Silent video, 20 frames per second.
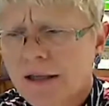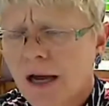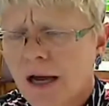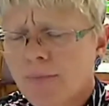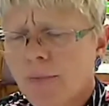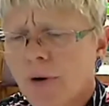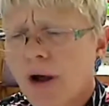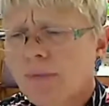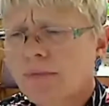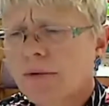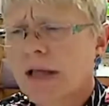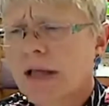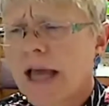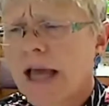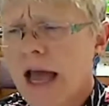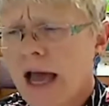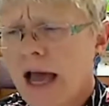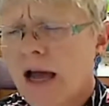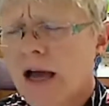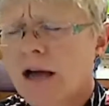I probably
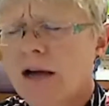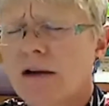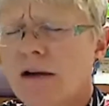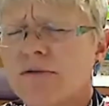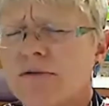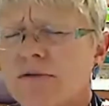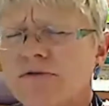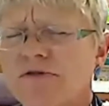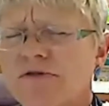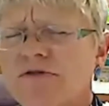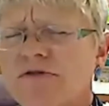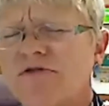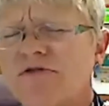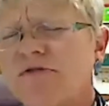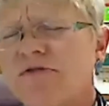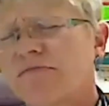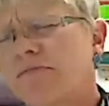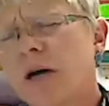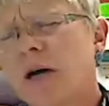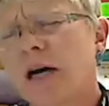have
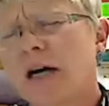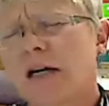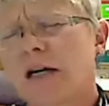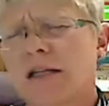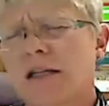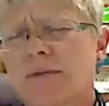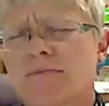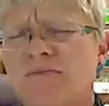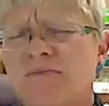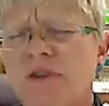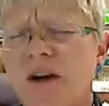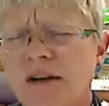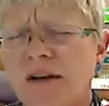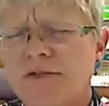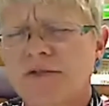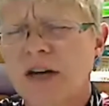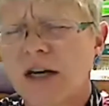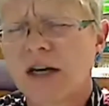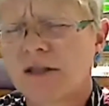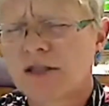
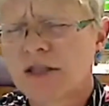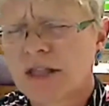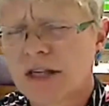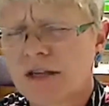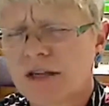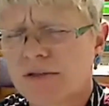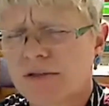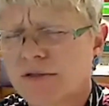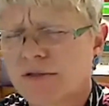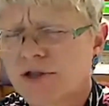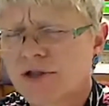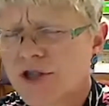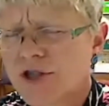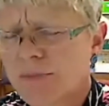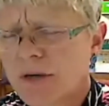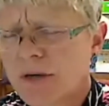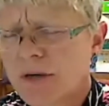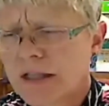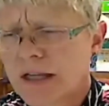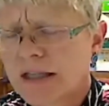$5 in it for
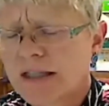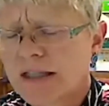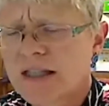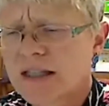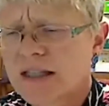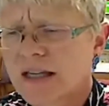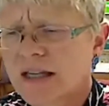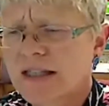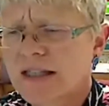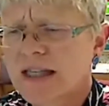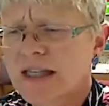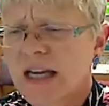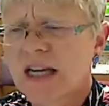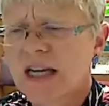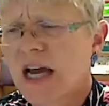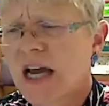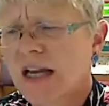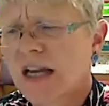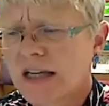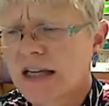shipping. That's, let's say,
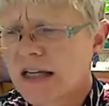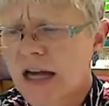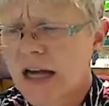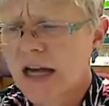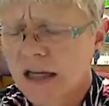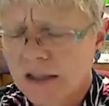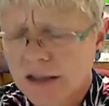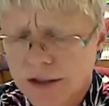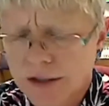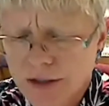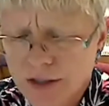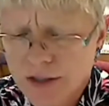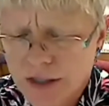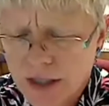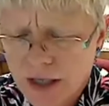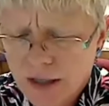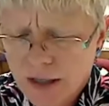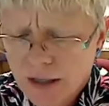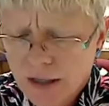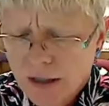$90.
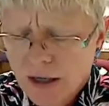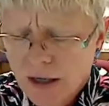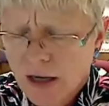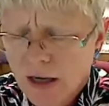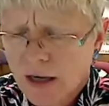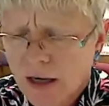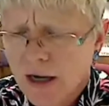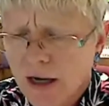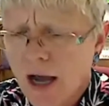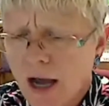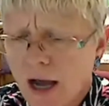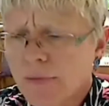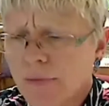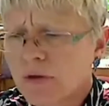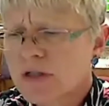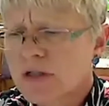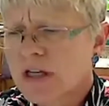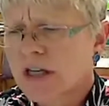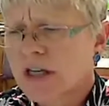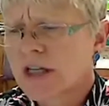I'm
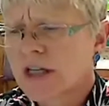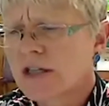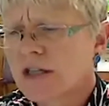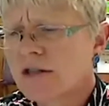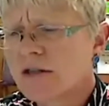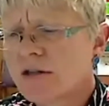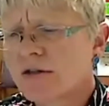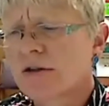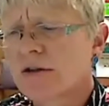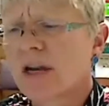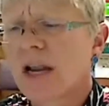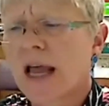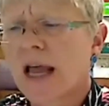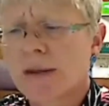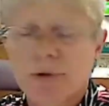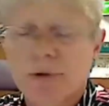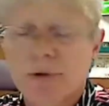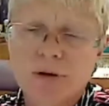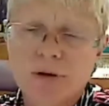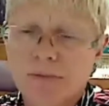using intern
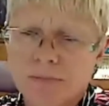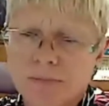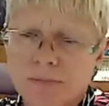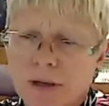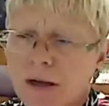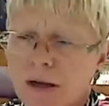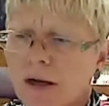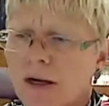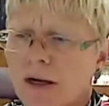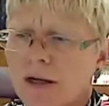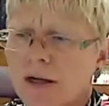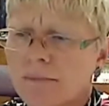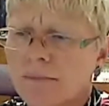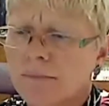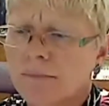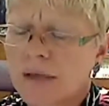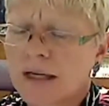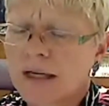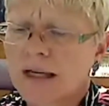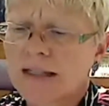labor,
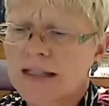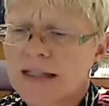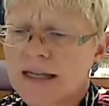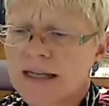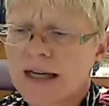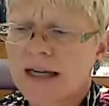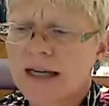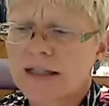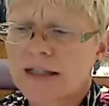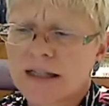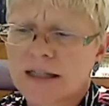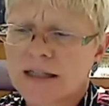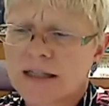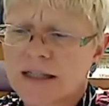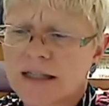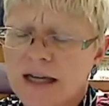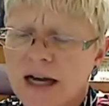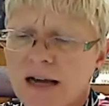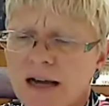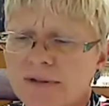but let's say I did
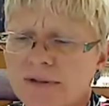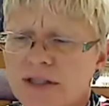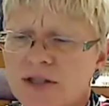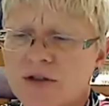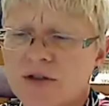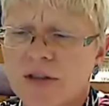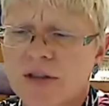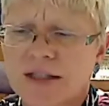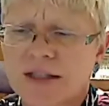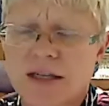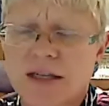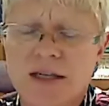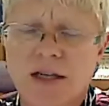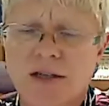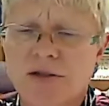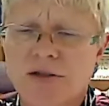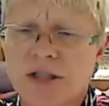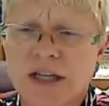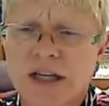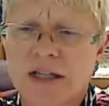skive it, so that's
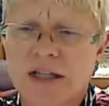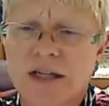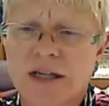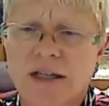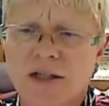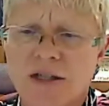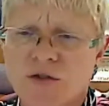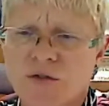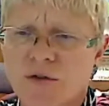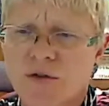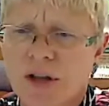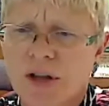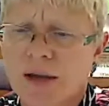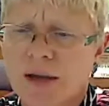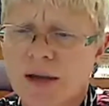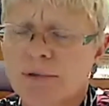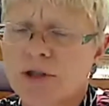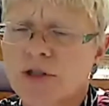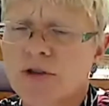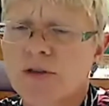another $10 for
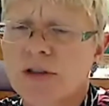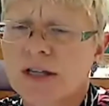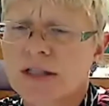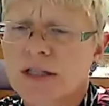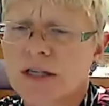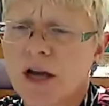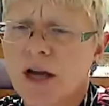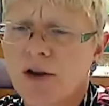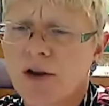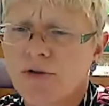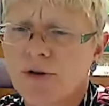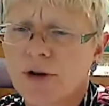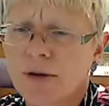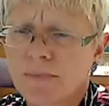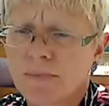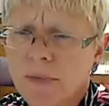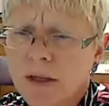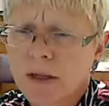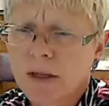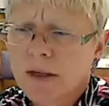labor, so that's $100.
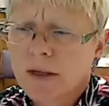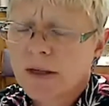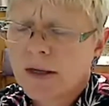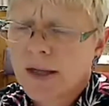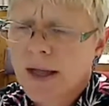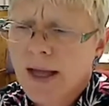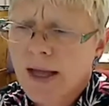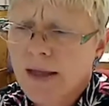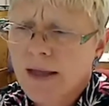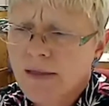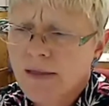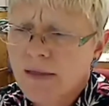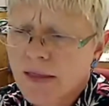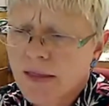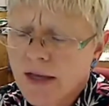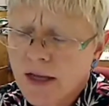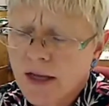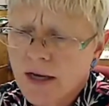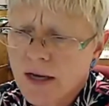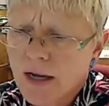And
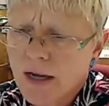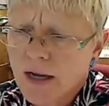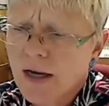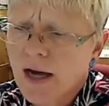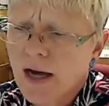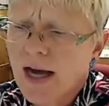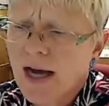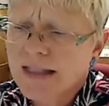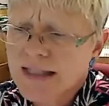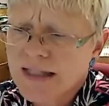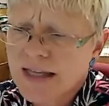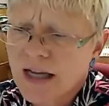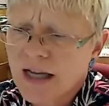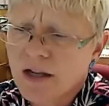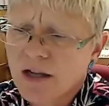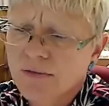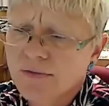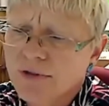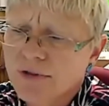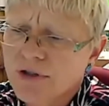then I
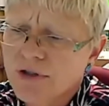sell it